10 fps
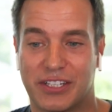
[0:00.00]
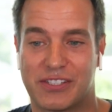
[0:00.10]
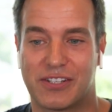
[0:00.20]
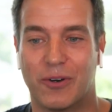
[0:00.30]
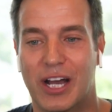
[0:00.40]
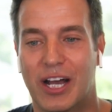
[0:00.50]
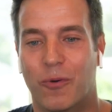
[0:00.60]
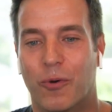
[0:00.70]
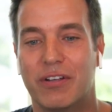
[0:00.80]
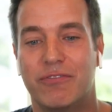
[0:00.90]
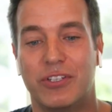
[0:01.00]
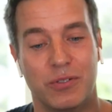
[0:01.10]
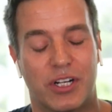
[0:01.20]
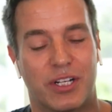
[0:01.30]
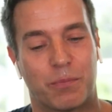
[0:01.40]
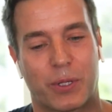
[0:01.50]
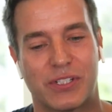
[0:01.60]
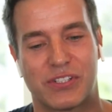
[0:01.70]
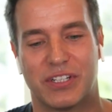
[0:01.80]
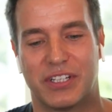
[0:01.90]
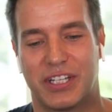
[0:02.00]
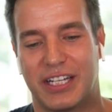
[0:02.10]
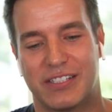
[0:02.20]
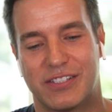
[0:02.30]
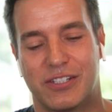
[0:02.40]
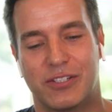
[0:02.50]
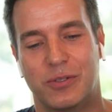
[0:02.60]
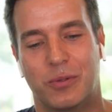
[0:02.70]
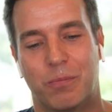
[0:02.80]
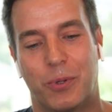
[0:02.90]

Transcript: So what have you done personally to